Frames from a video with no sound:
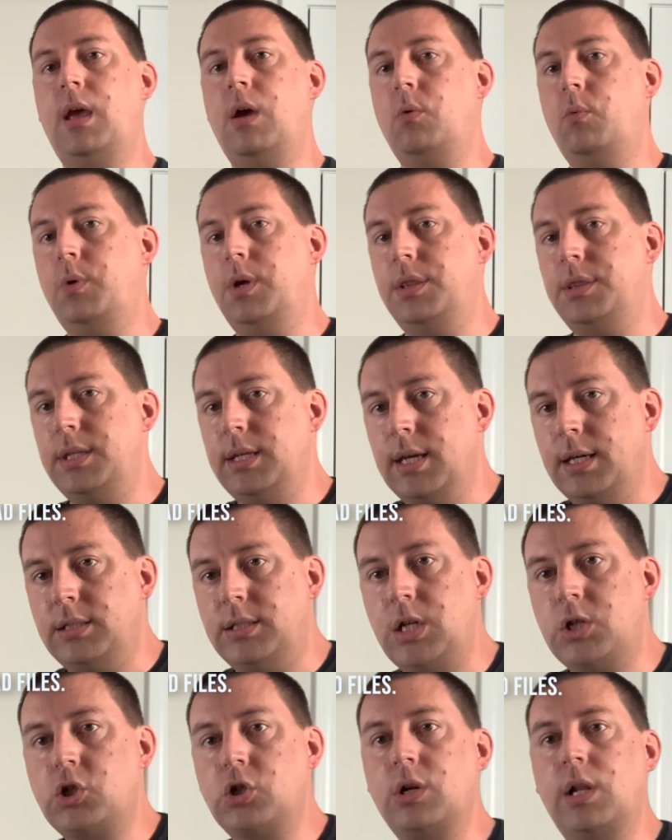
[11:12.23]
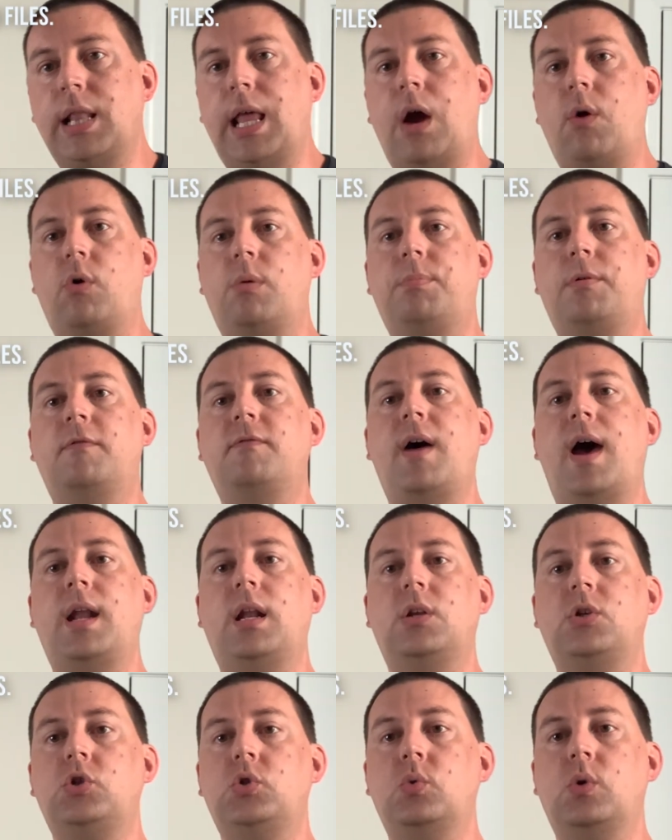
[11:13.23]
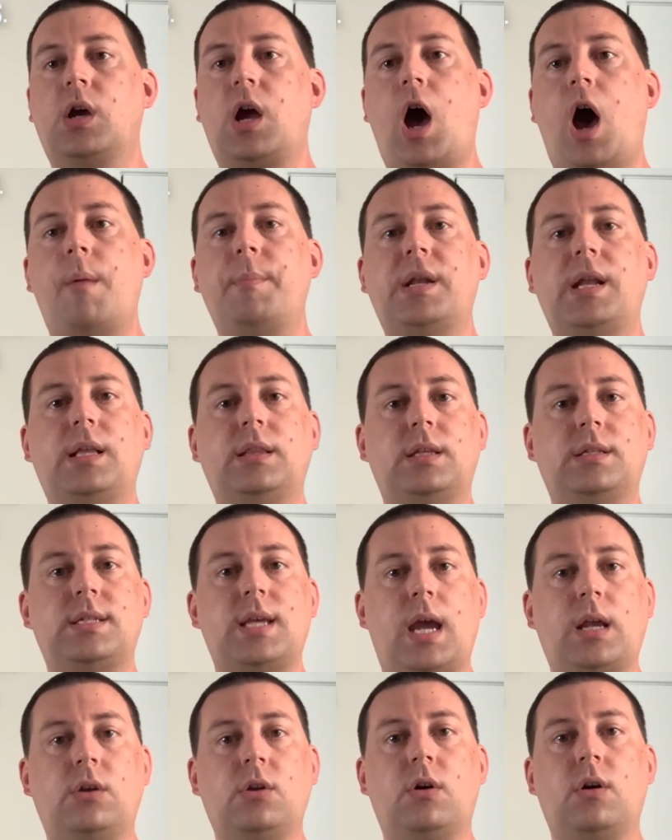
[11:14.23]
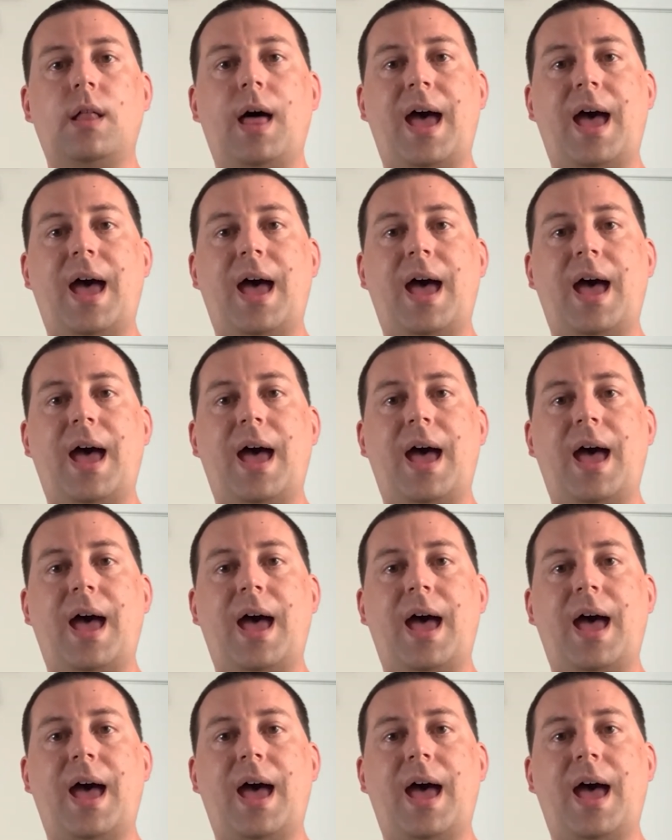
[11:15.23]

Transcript: with the additional hour provided to accommodate the technical